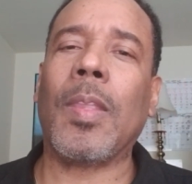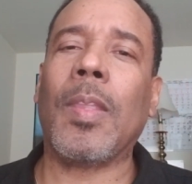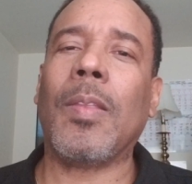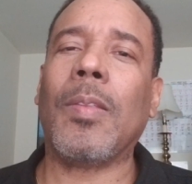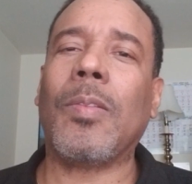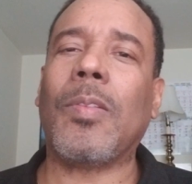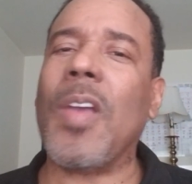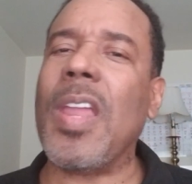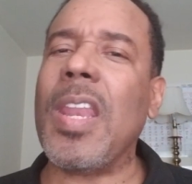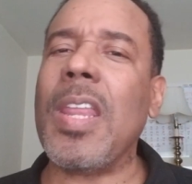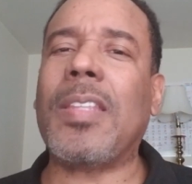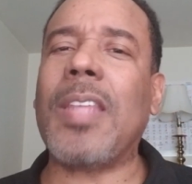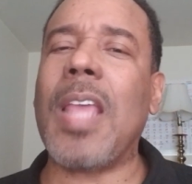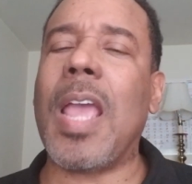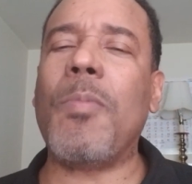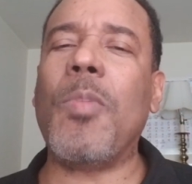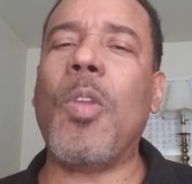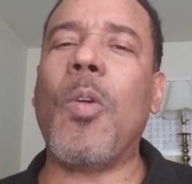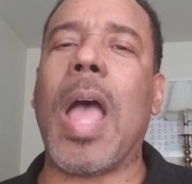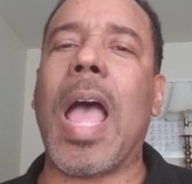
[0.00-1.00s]
So
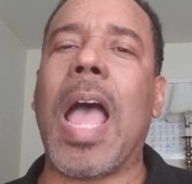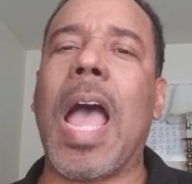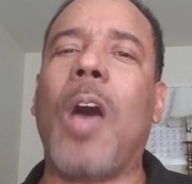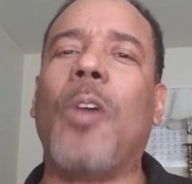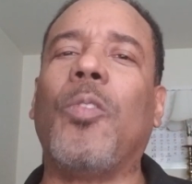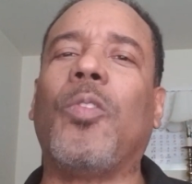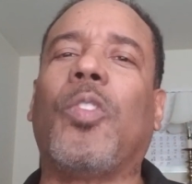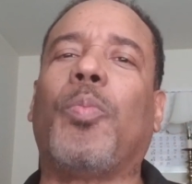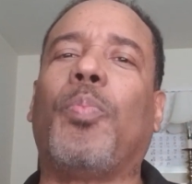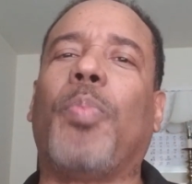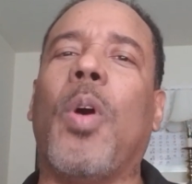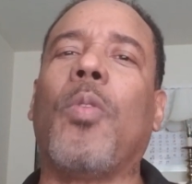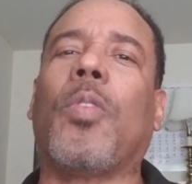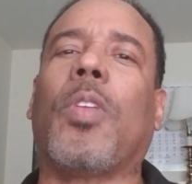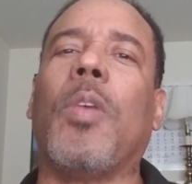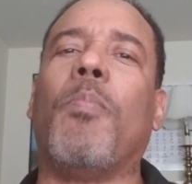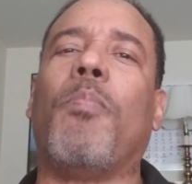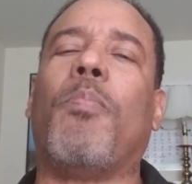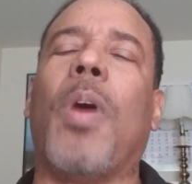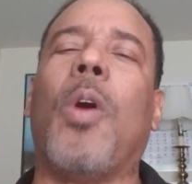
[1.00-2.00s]
anytime you're an
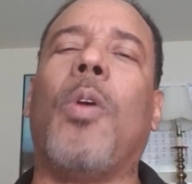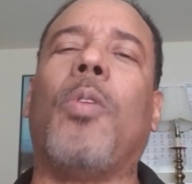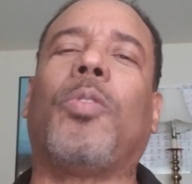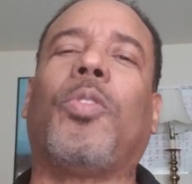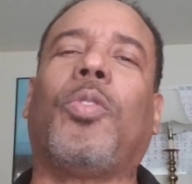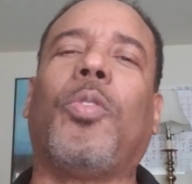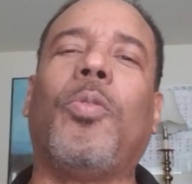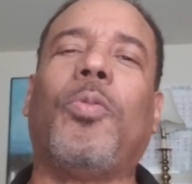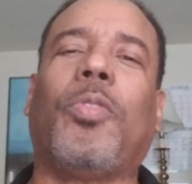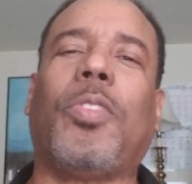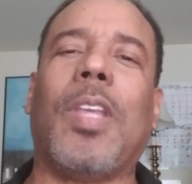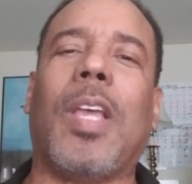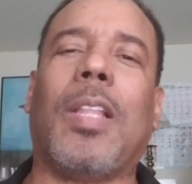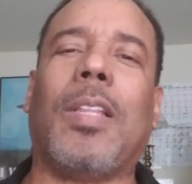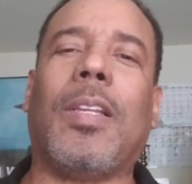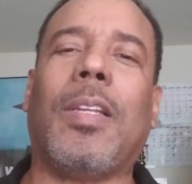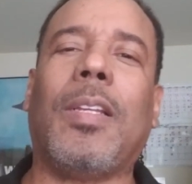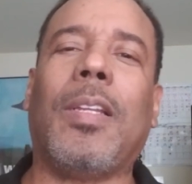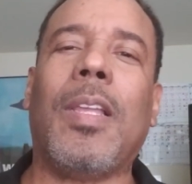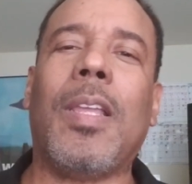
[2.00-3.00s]
outspoken, bold truth
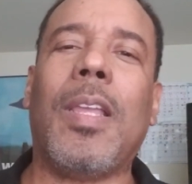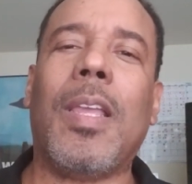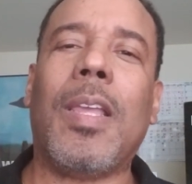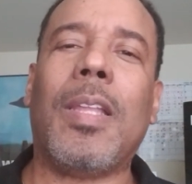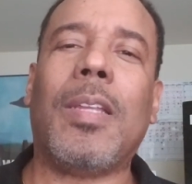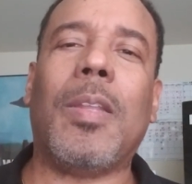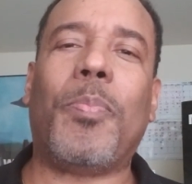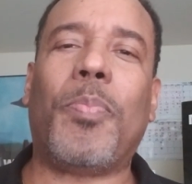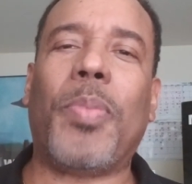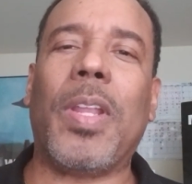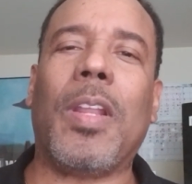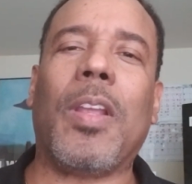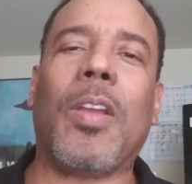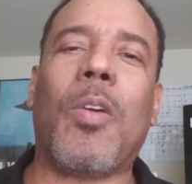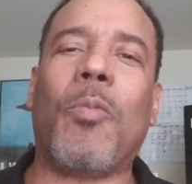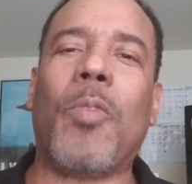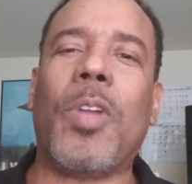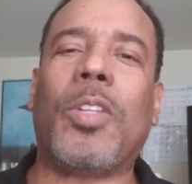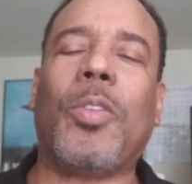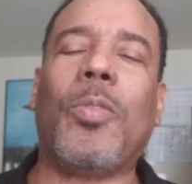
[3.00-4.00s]
teller, depending
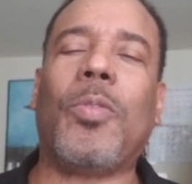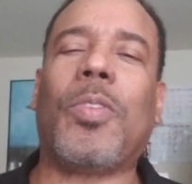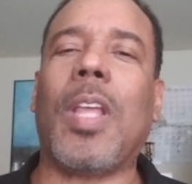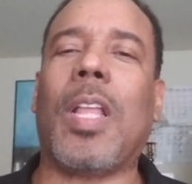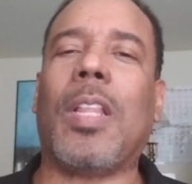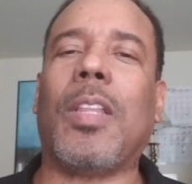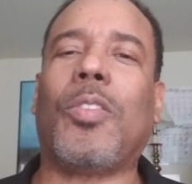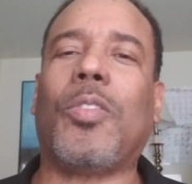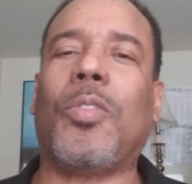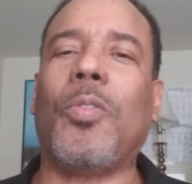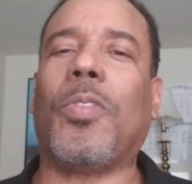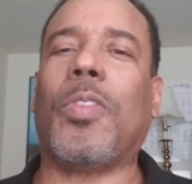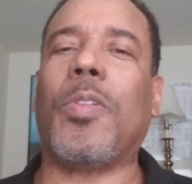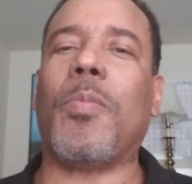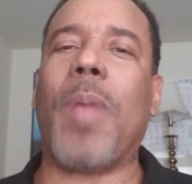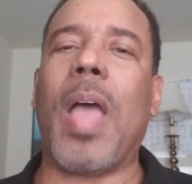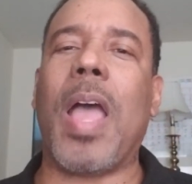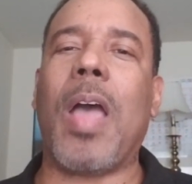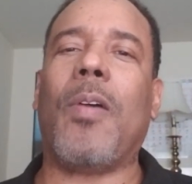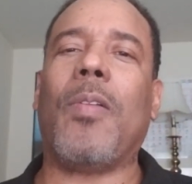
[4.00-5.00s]
on what you're telling truth
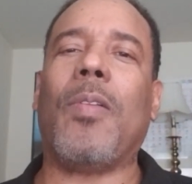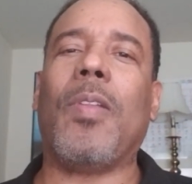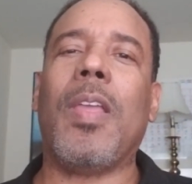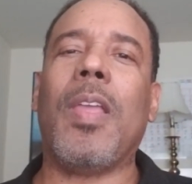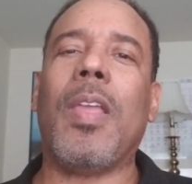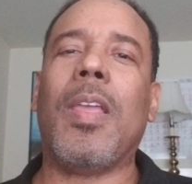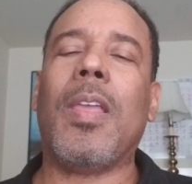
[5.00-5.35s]
about,